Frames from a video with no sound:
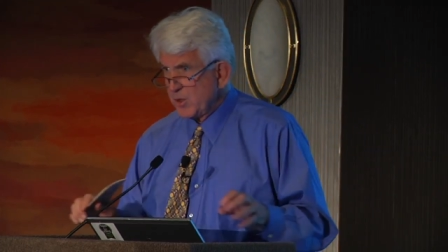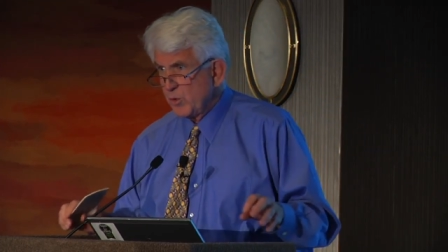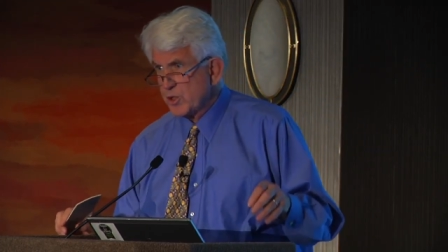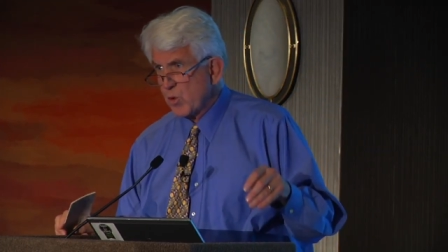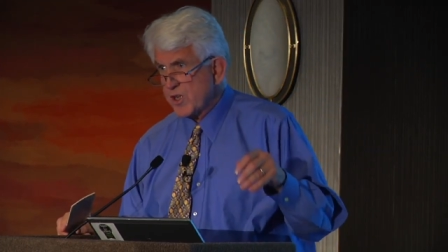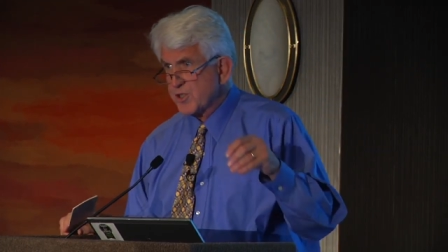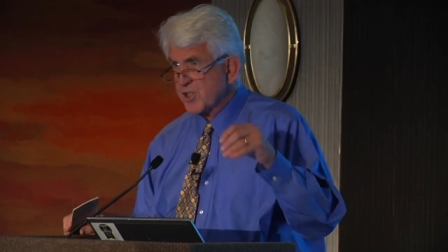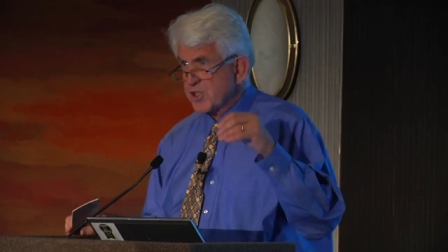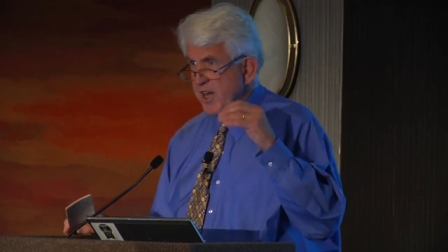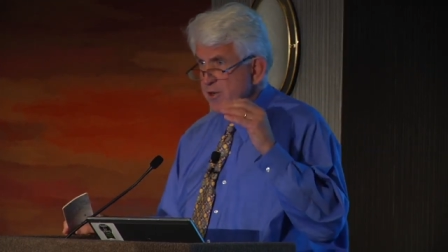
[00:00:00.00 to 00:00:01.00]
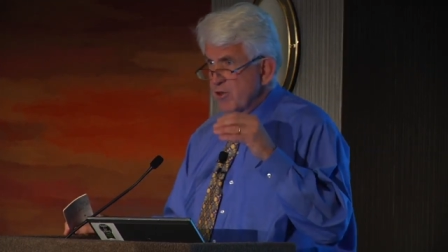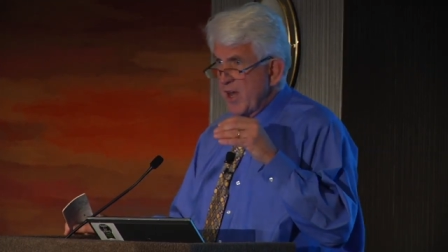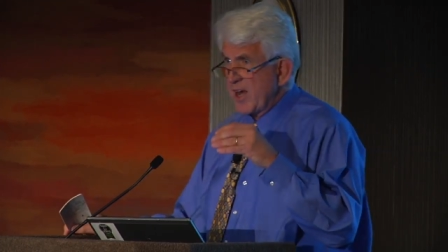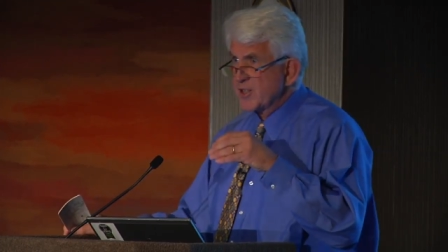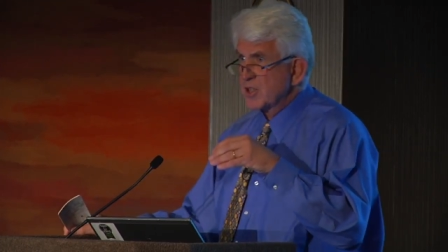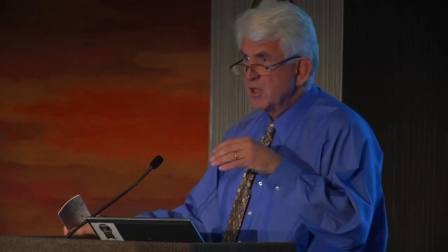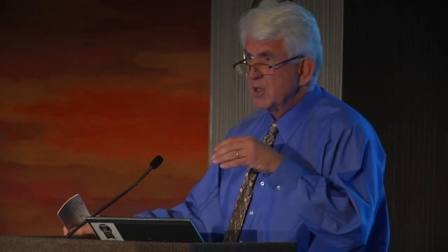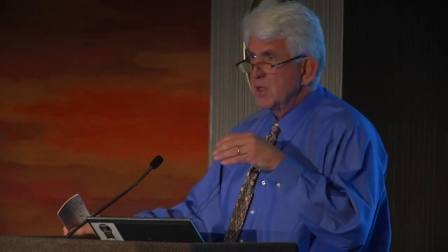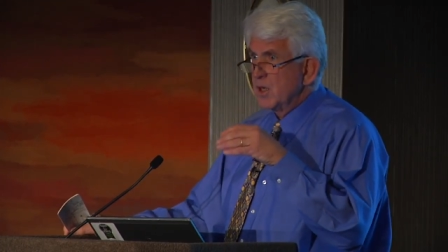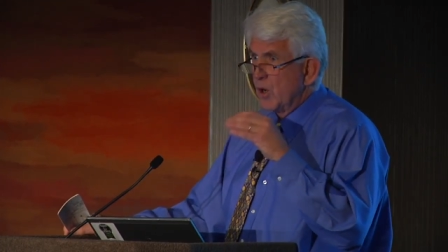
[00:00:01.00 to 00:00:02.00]
which was to standardize
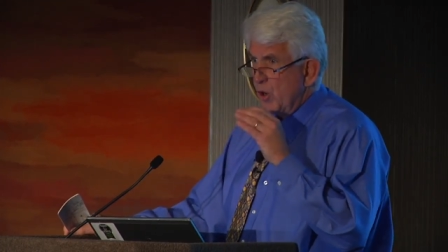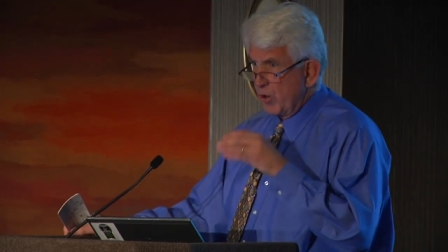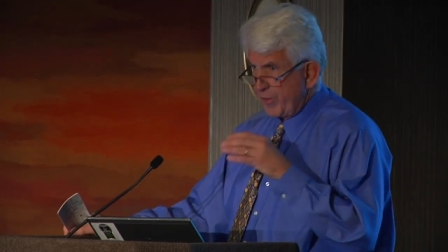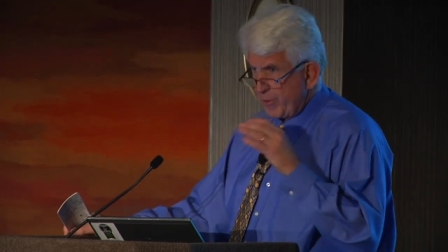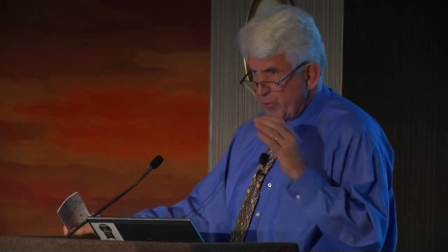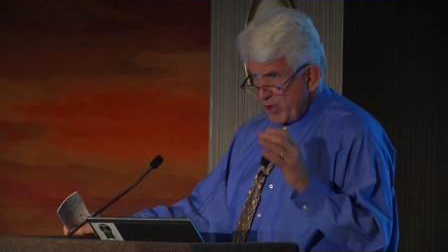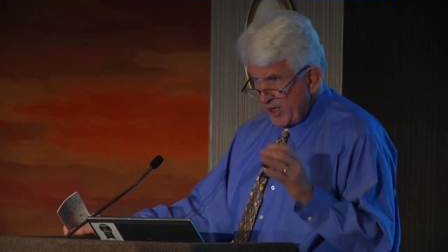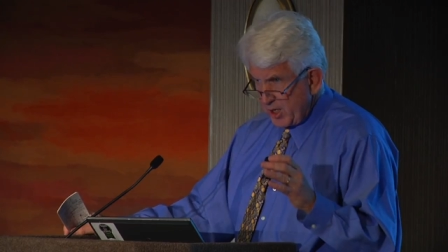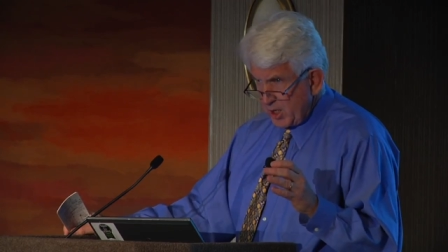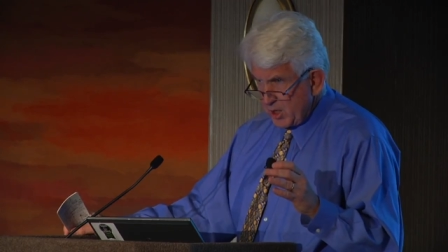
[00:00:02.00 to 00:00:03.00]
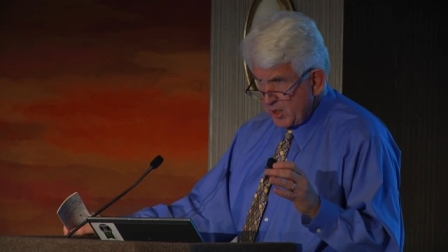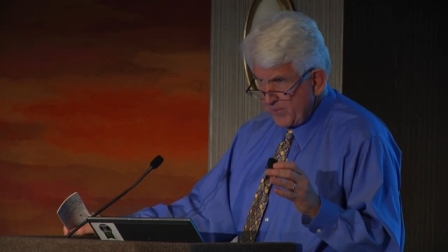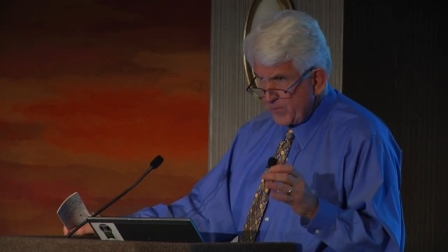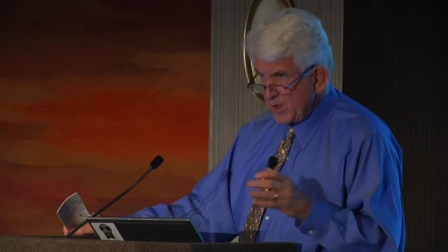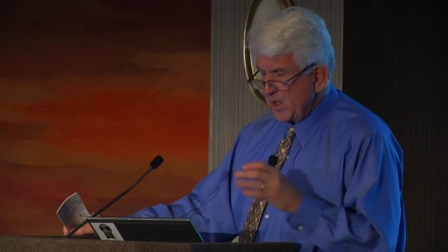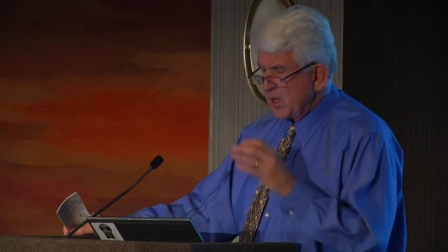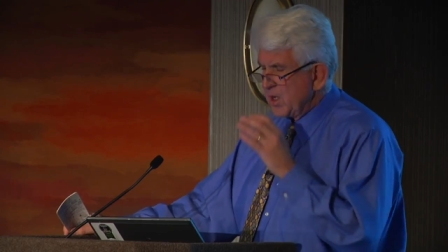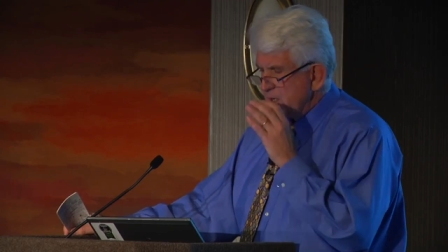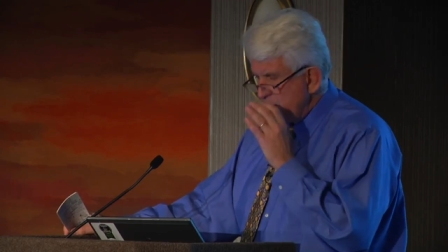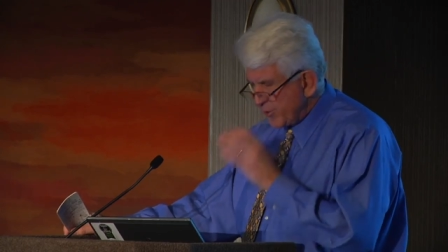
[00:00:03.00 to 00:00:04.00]
all three.
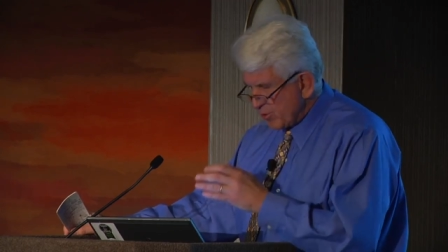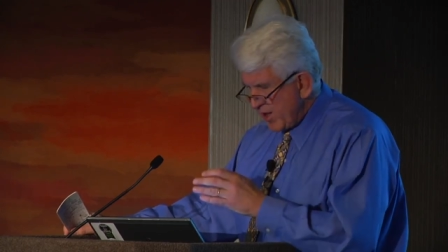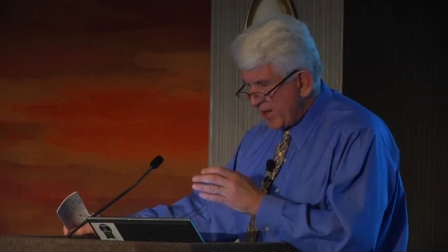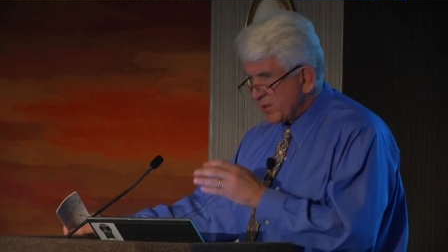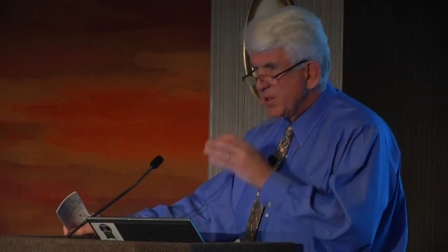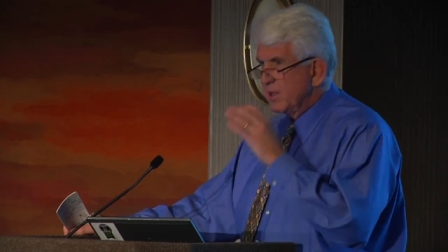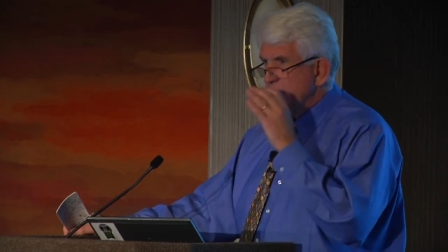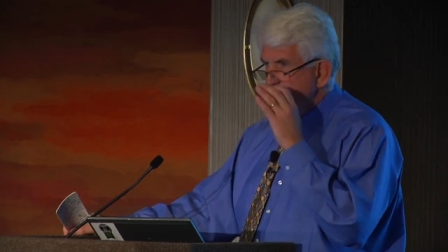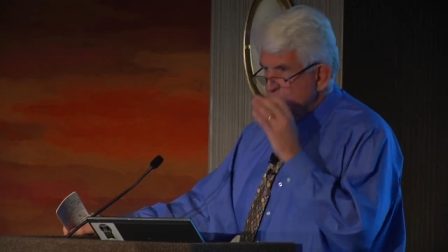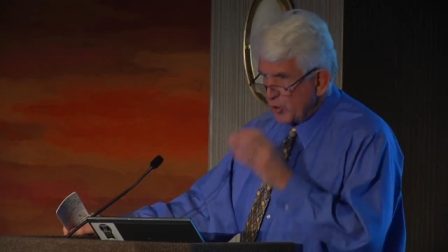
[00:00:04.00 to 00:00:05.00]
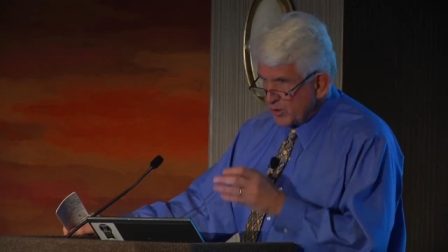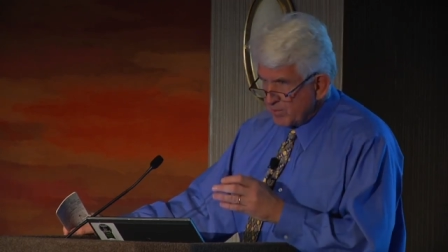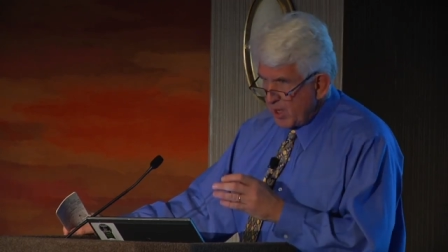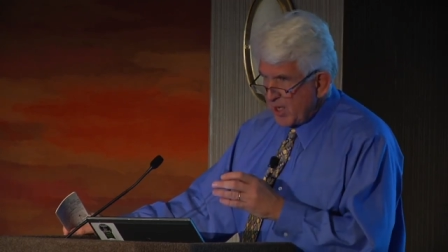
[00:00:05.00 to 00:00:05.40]
Ethernet, token